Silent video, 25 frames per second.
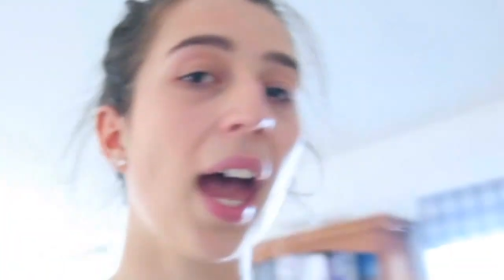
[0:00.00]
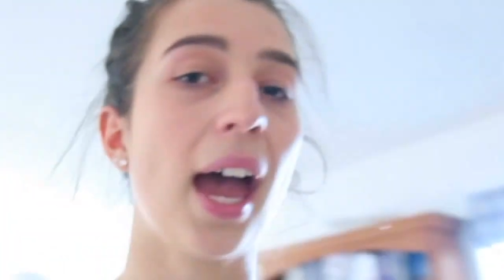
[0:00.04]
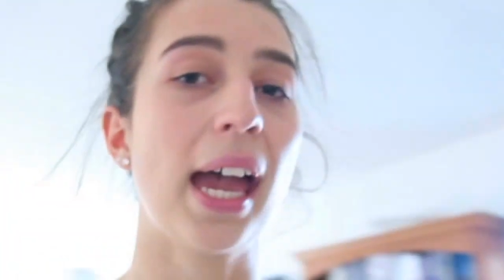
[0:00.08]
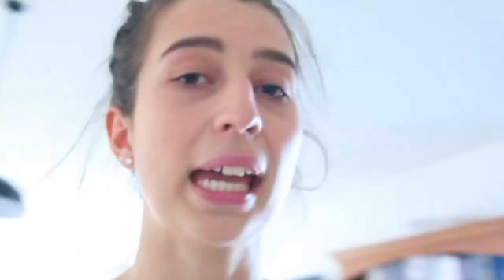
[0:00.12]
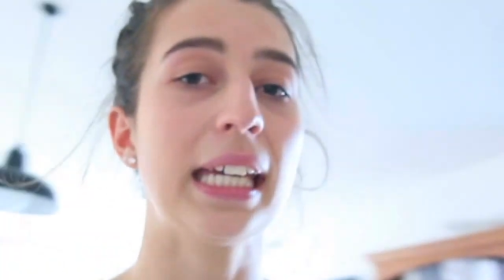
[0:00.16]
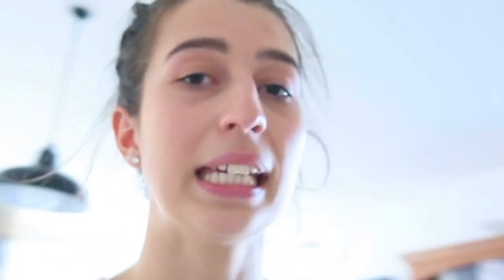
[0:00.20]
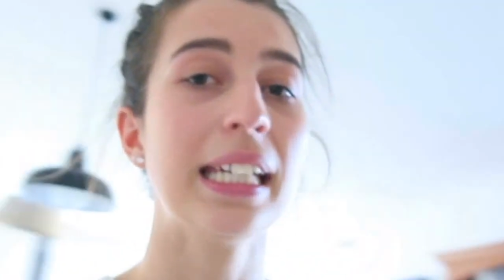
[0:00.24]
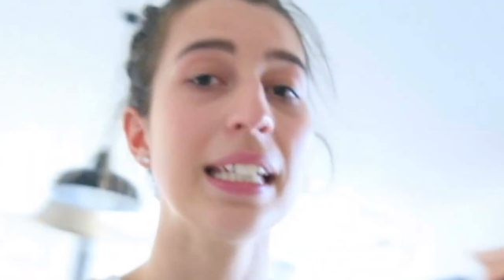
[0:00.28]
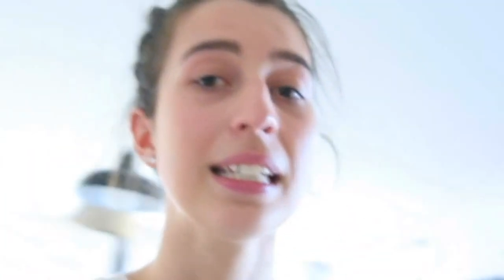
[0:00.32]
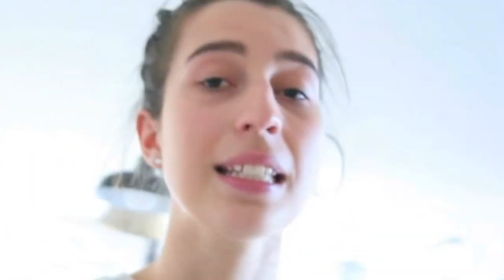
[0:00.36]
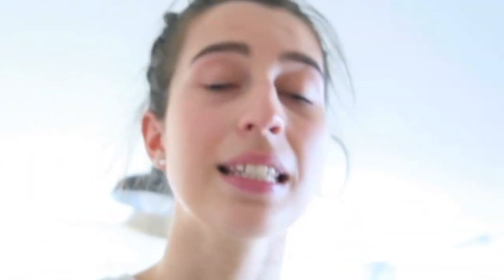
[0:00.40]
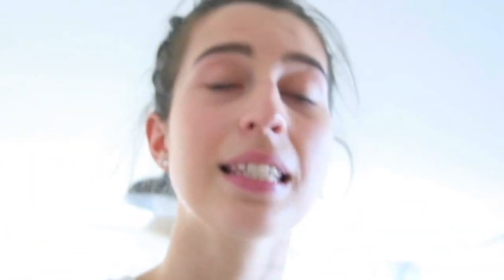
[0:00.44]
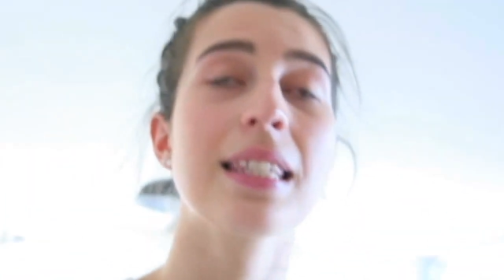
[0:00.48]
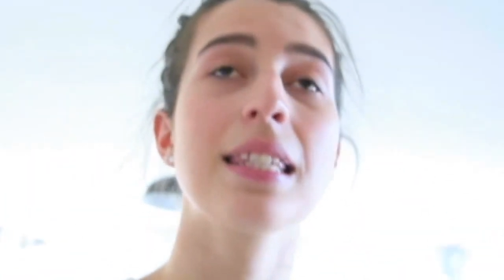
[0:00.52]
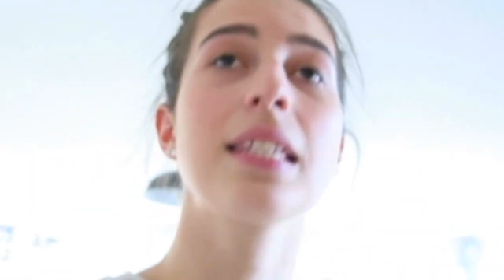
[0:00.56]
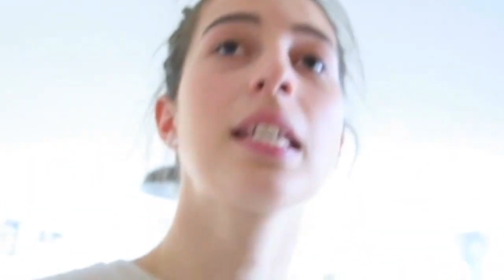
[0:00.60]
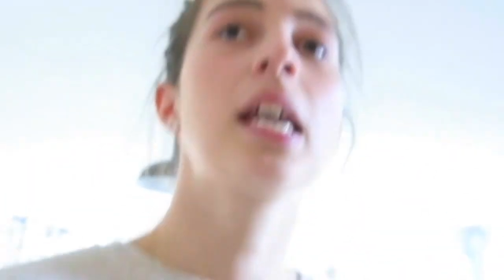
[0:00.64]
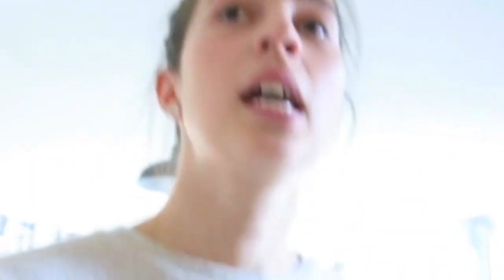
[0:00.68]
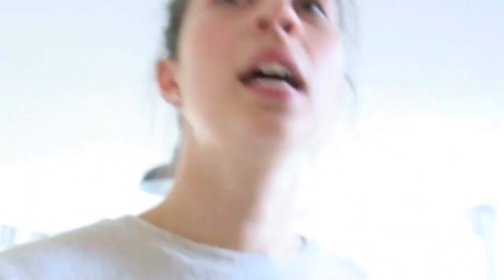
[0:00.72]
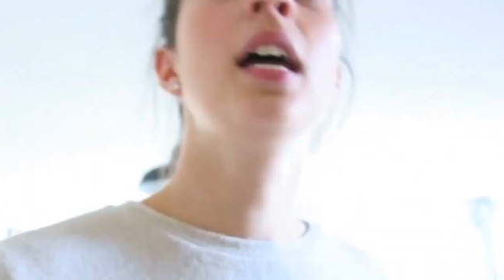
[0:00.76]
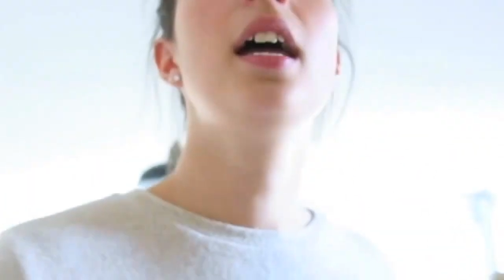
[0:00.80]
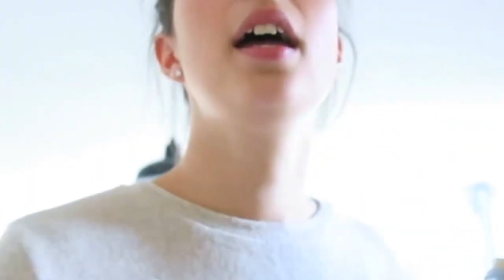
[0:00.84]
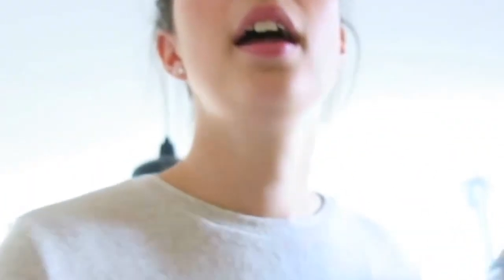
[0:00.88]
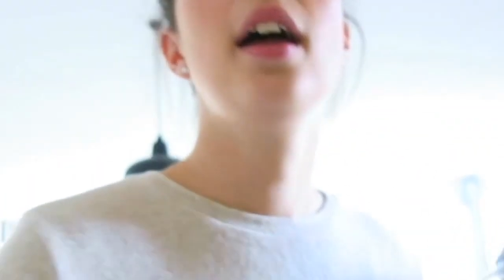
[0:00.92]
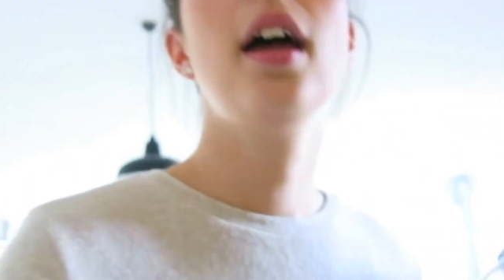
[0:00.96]
I guess
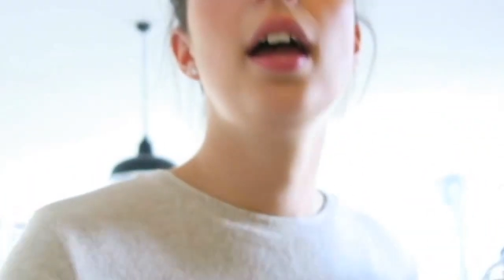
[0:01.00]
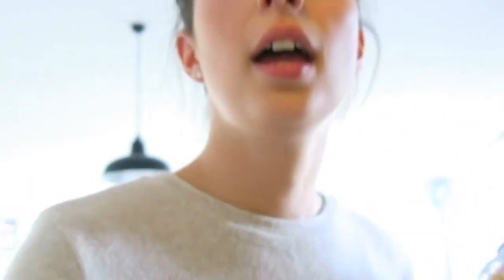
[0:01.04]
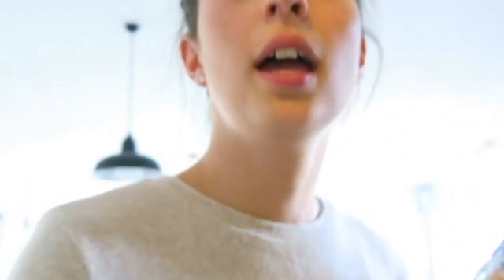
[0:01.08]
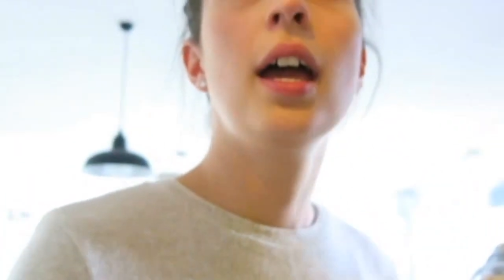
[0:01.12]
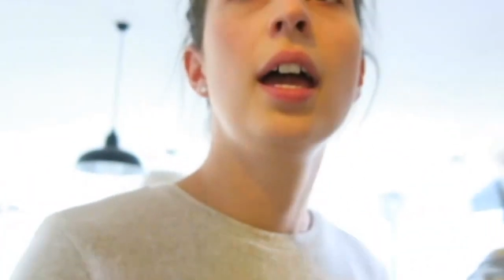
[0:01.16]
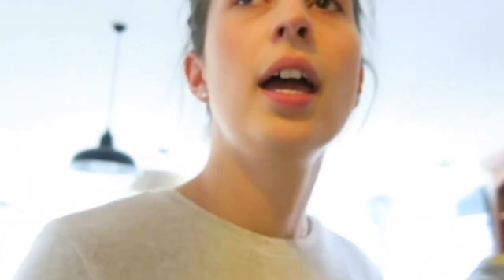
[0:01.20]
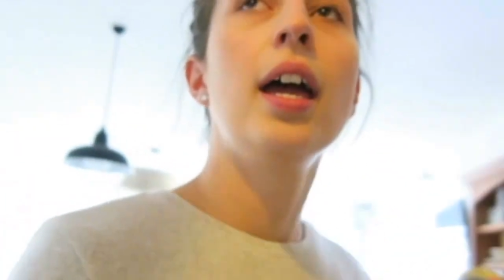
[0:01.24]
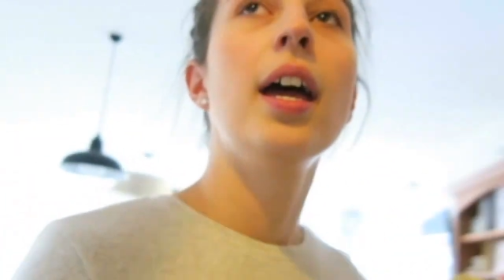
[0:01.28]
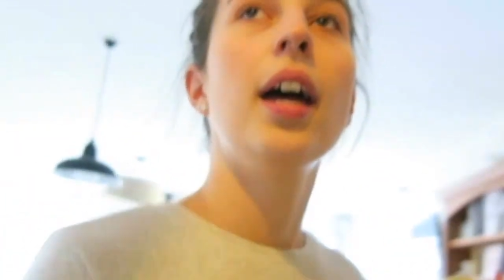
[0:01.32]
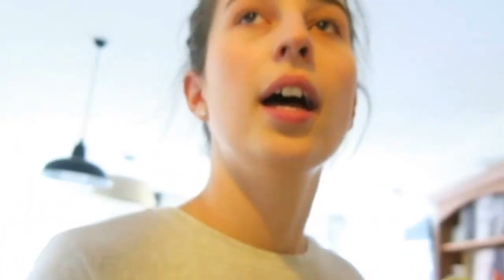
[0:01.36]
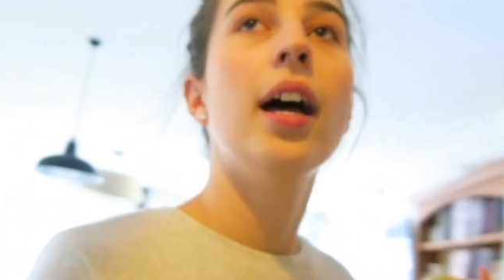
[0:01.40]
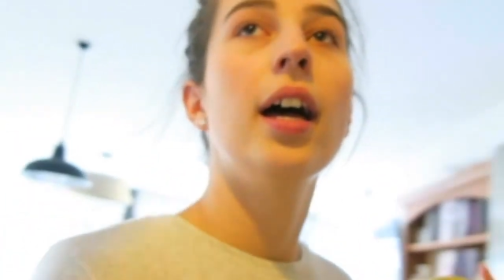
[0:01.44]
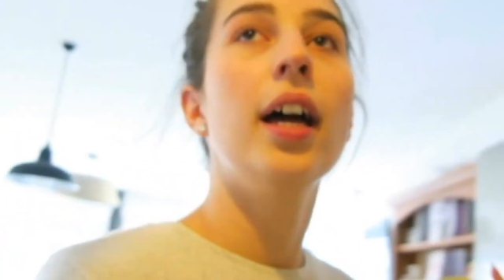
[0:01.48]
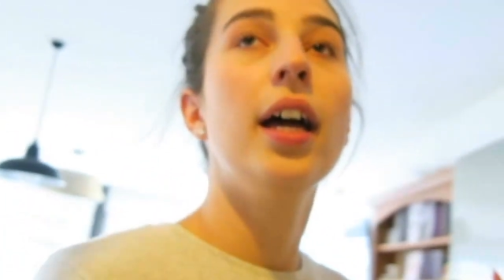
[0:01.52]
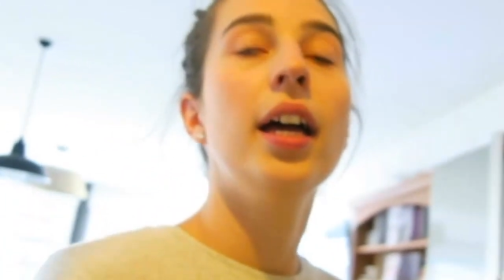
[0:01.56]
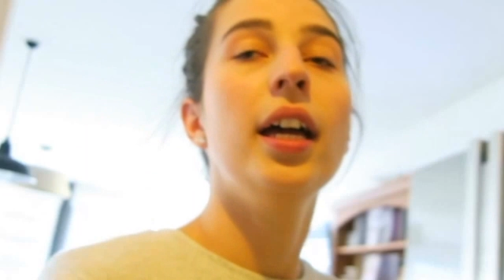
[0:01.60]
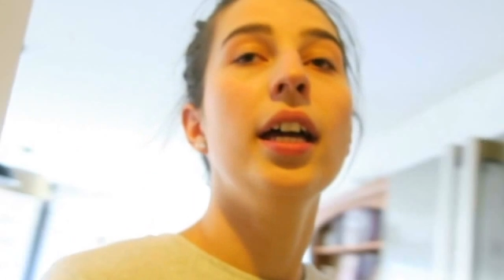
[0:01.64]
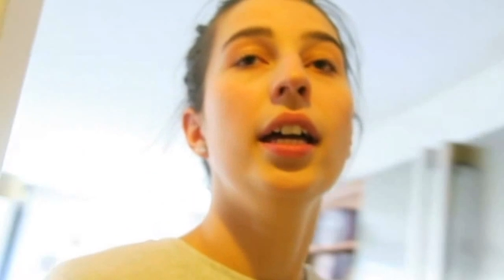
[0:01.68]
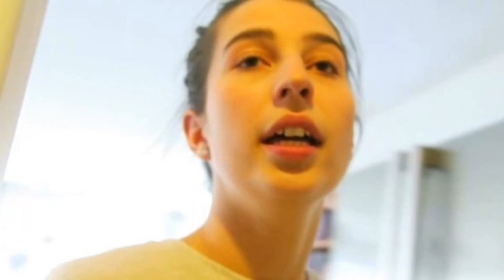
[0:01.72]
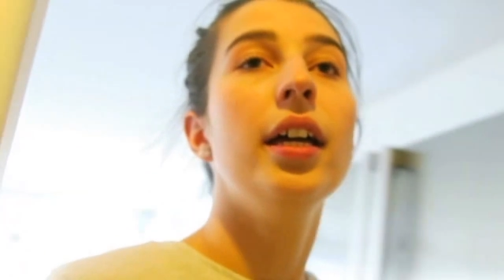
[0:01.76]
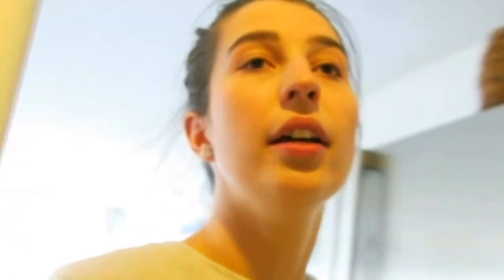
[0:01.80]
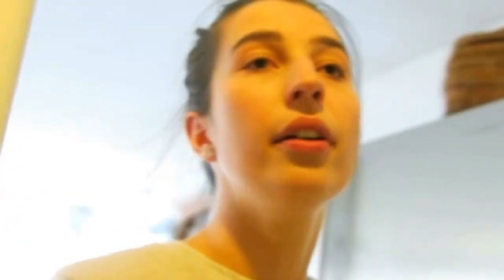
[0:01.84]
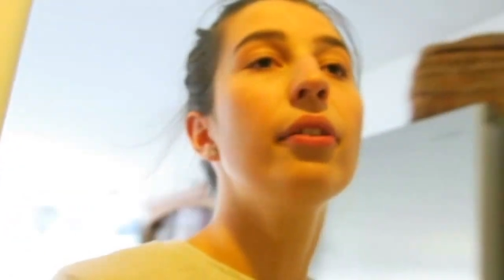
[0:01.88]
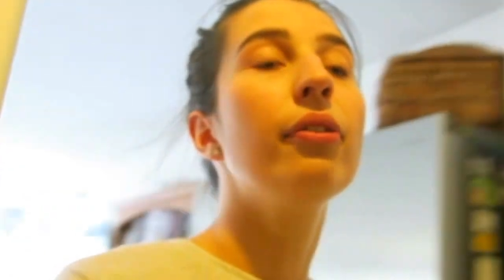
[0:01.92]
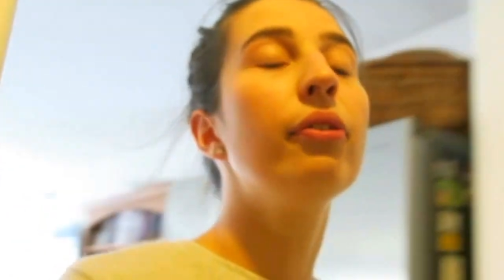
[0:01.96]

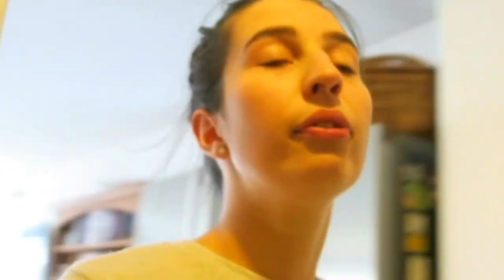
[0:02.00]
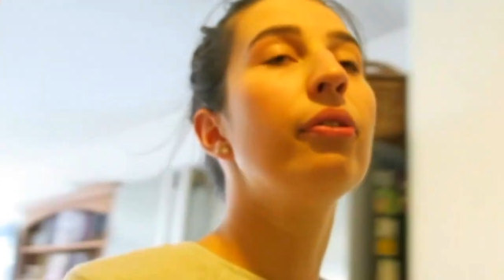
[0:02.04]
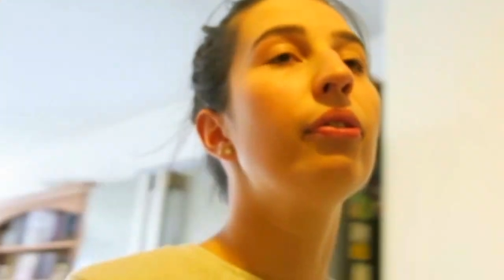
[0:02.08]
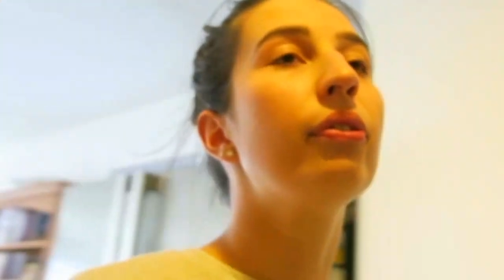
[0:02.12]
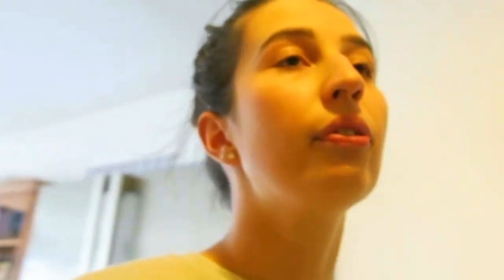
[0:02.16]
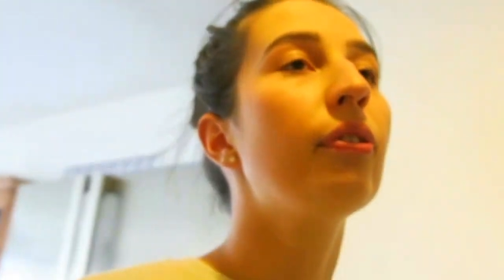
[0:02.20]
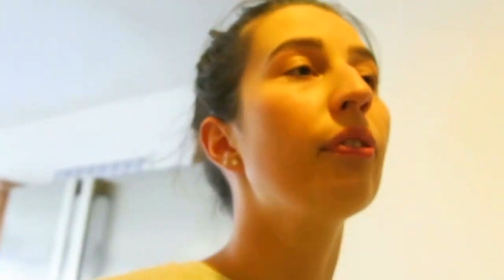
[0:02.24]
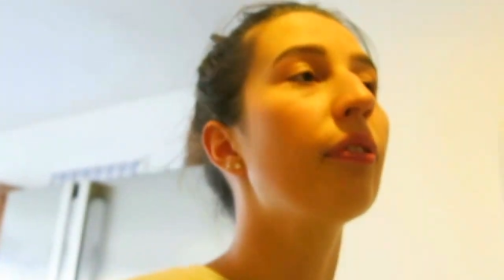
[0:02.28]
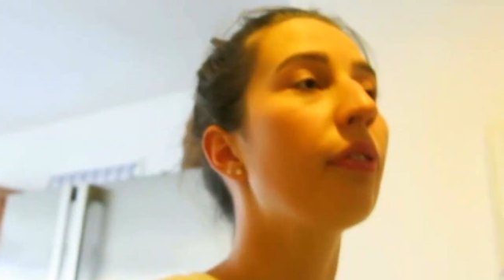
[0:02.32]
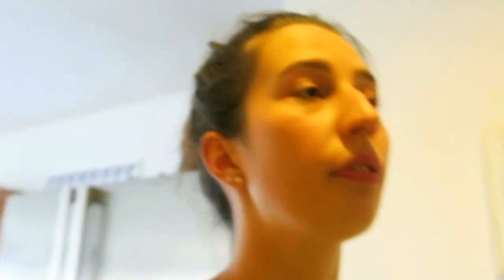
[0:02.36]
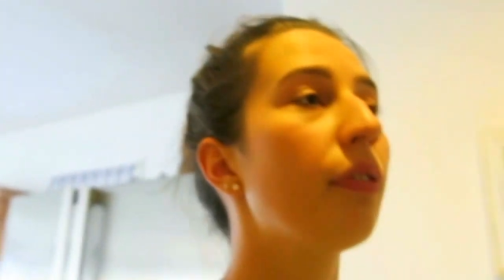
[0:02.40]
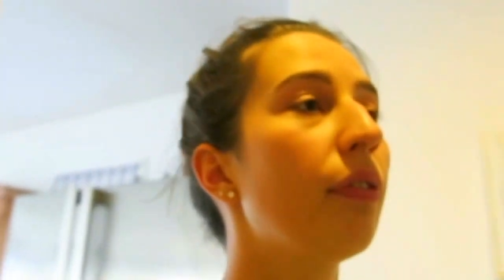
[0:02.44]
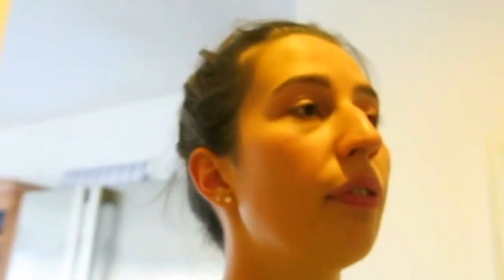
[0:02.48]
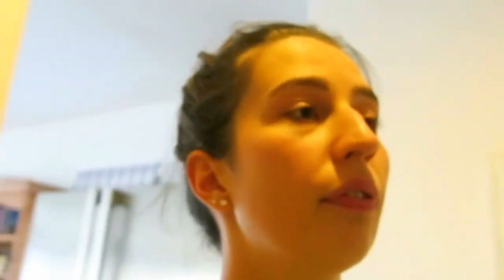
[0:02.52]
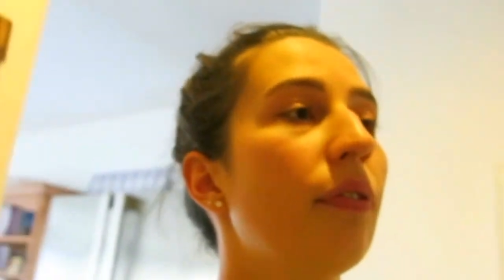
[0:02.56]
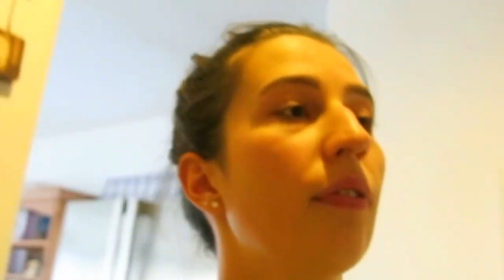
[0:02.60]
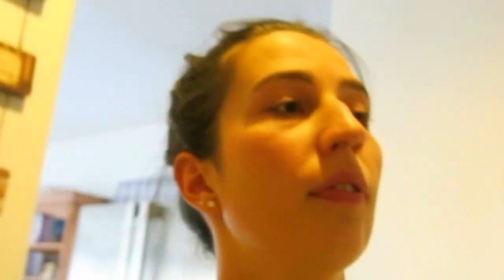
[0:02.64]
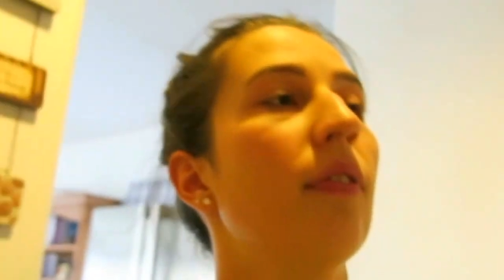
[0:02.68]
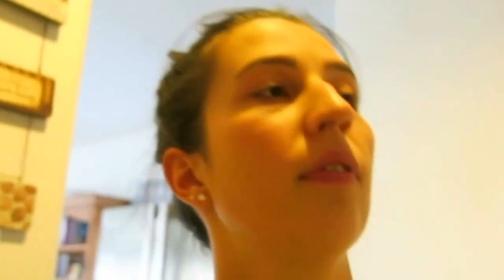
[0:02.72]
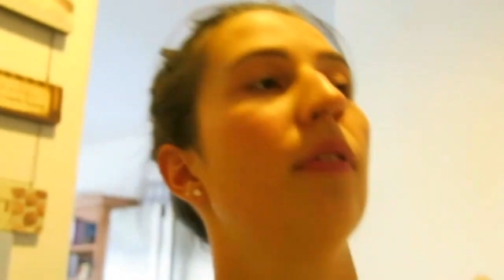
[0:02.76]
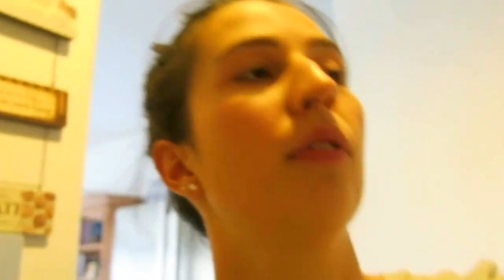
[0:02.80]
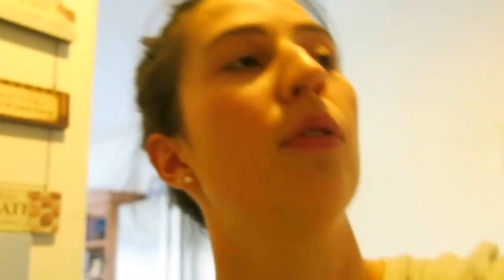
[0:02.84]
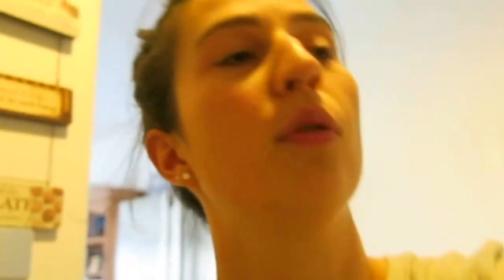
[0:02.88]
if